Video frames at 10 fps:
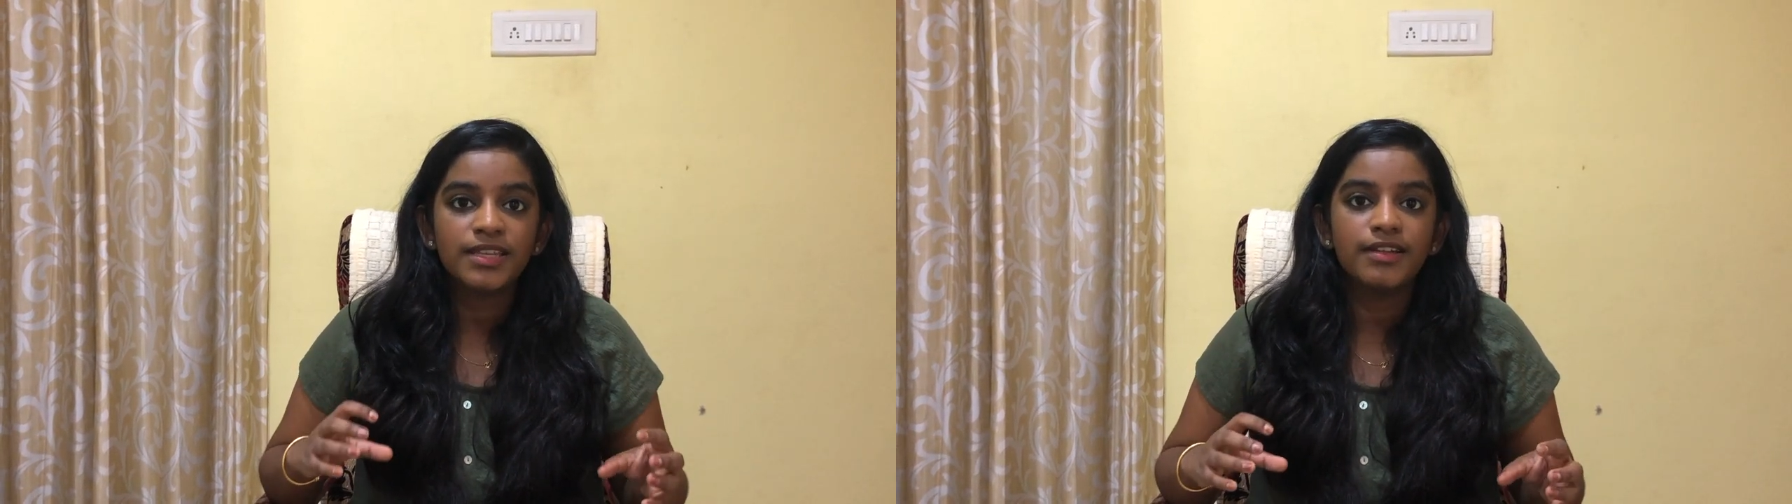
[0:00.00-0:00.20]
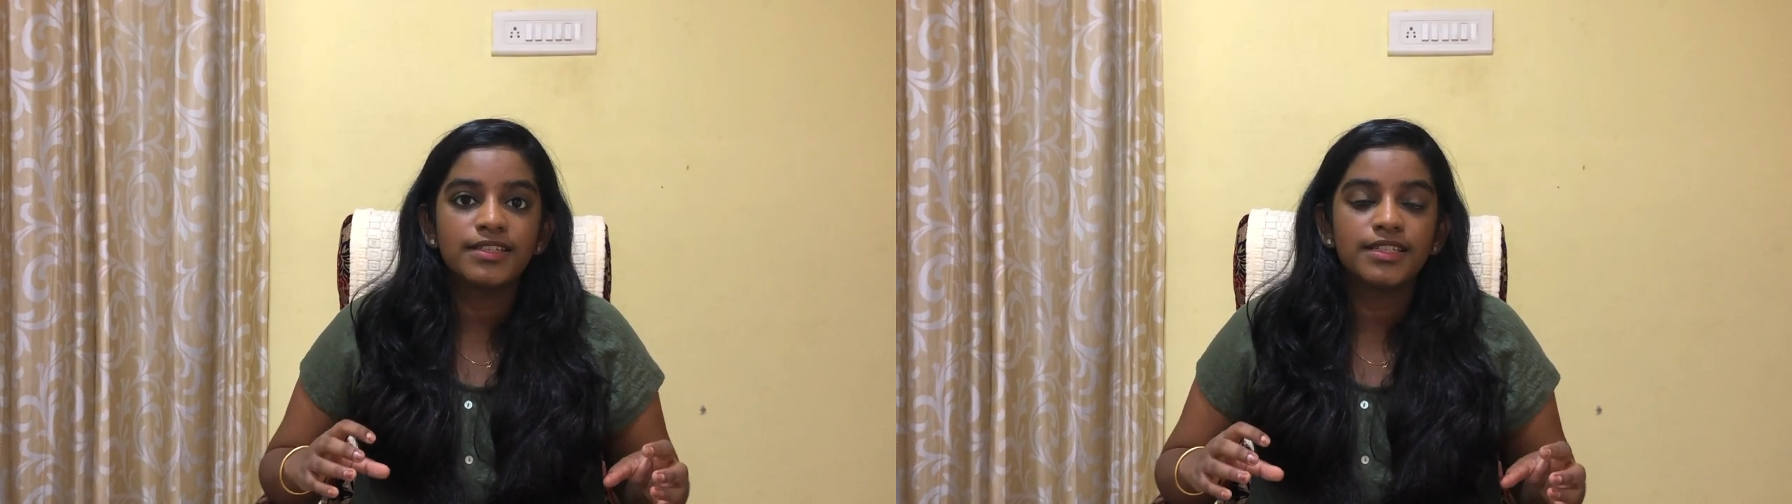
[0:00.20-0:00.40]

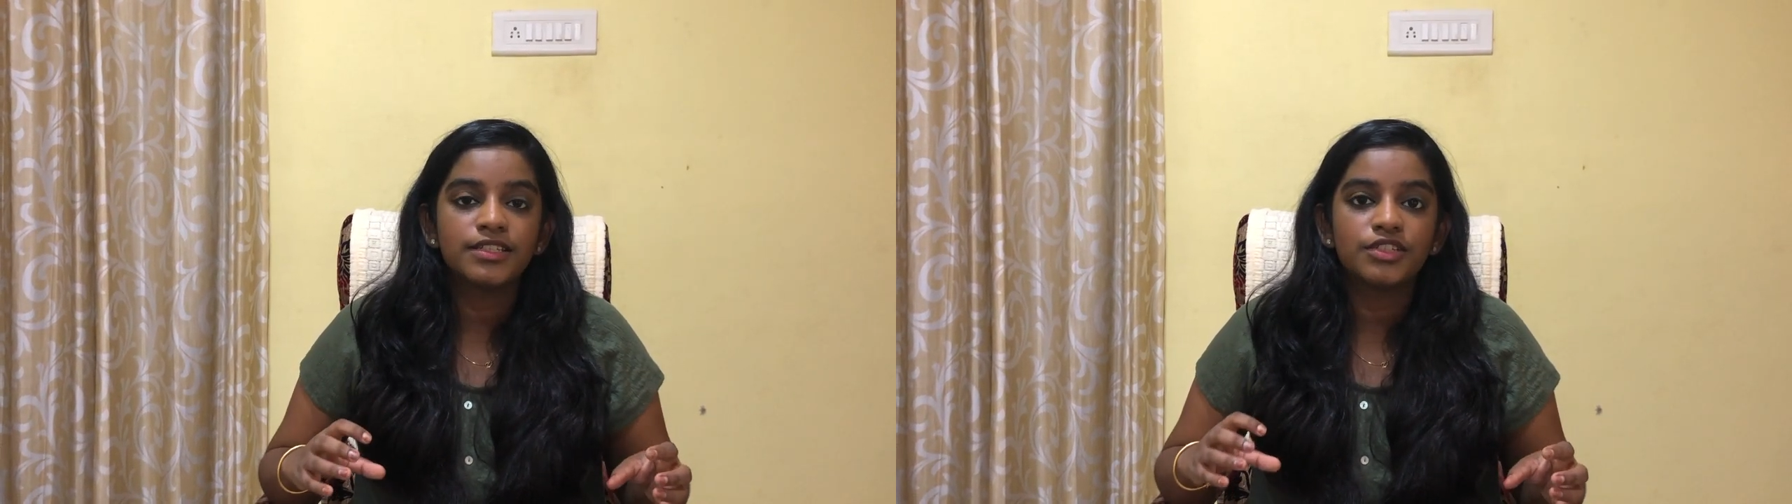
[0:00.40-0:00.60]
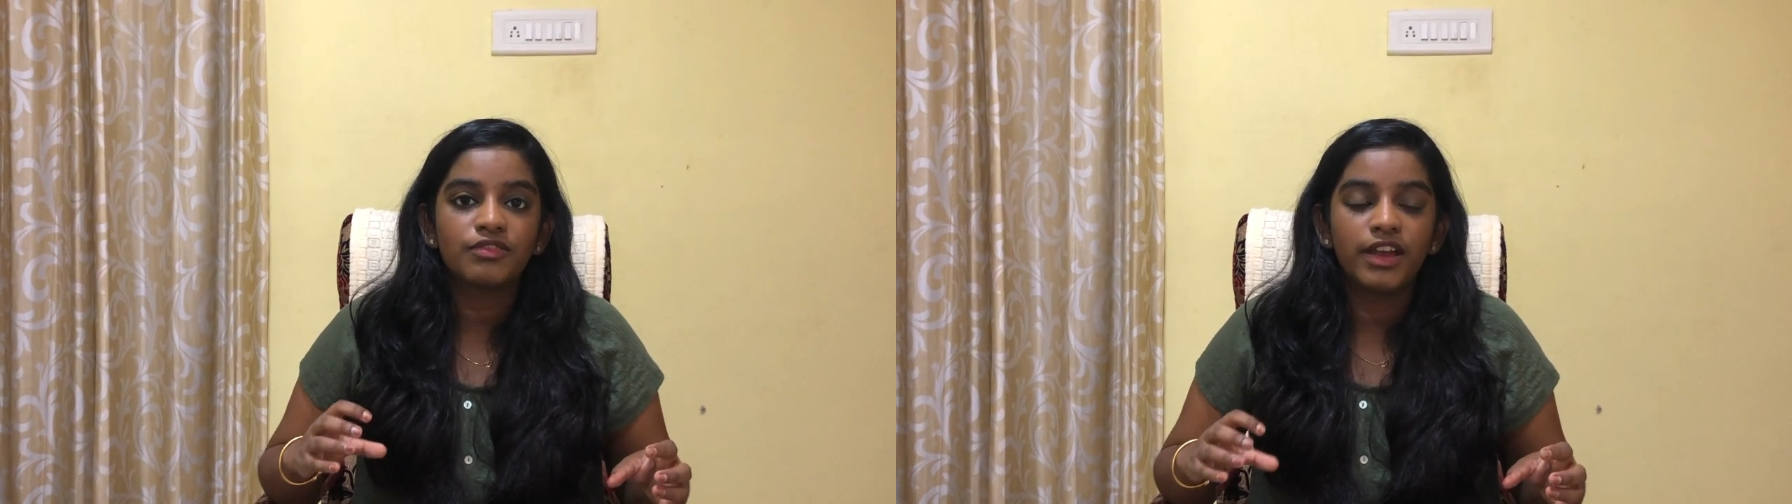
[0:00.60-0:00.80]

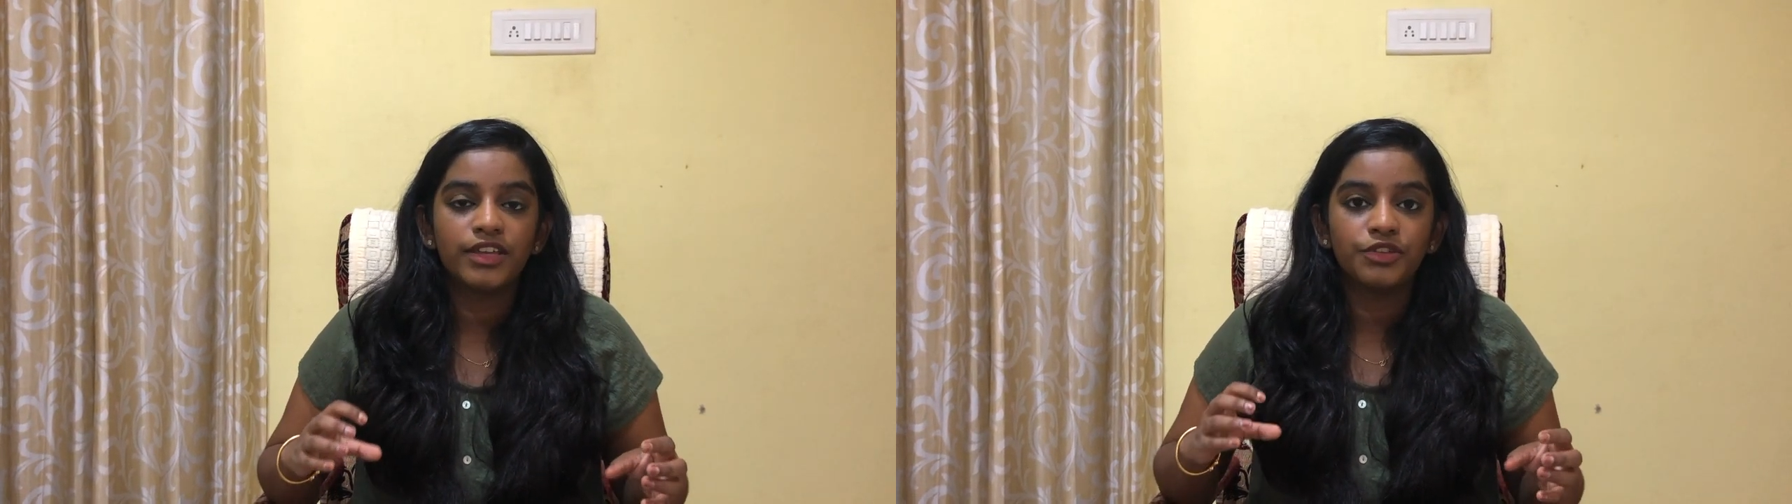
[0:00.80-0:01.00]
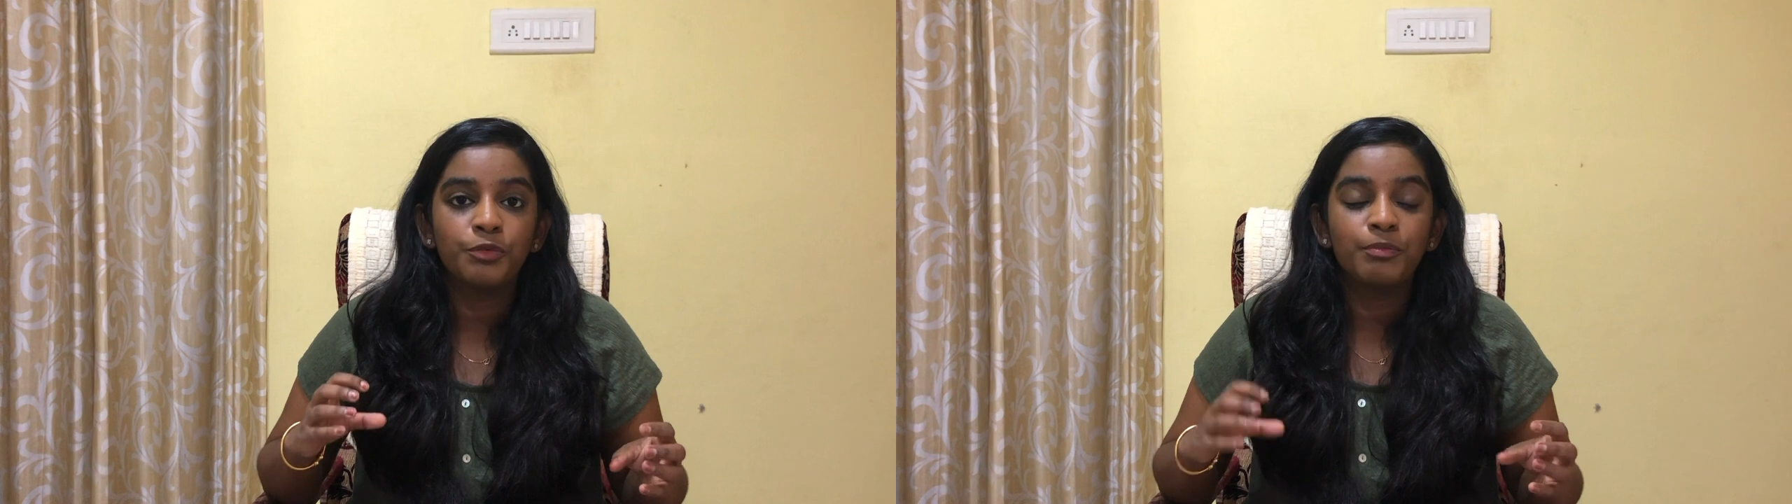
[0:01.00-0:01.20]
starting to
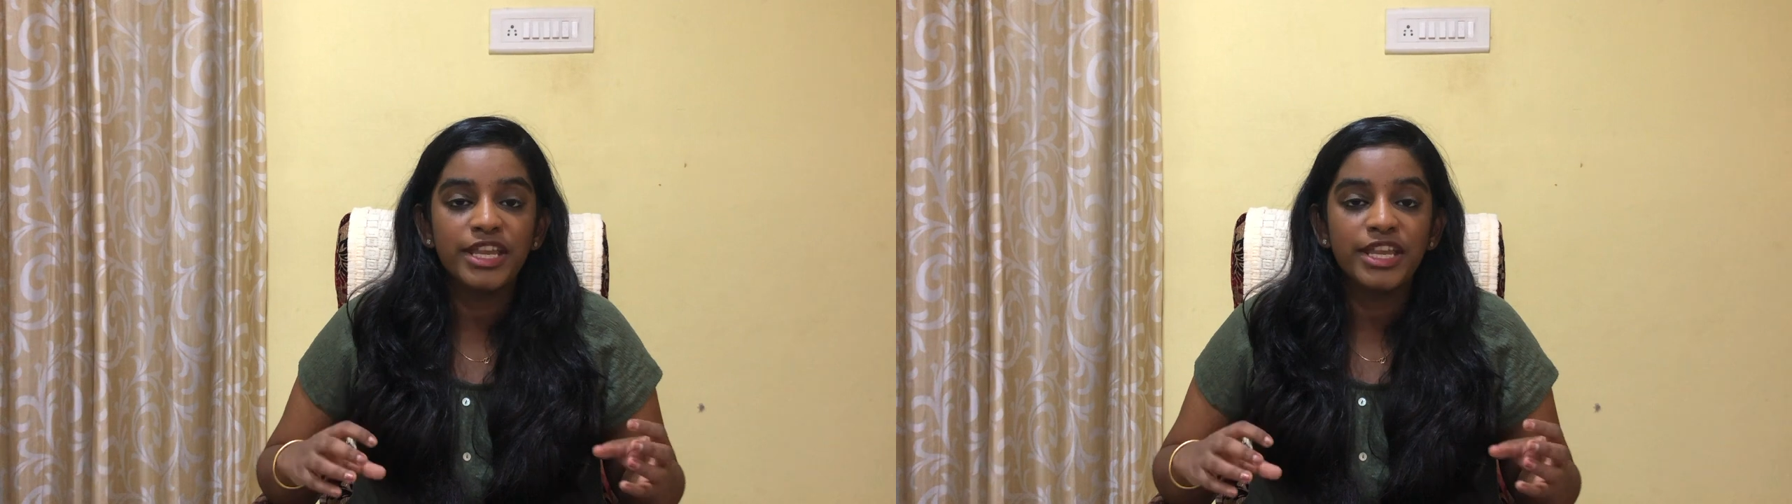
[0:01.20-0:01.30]
write your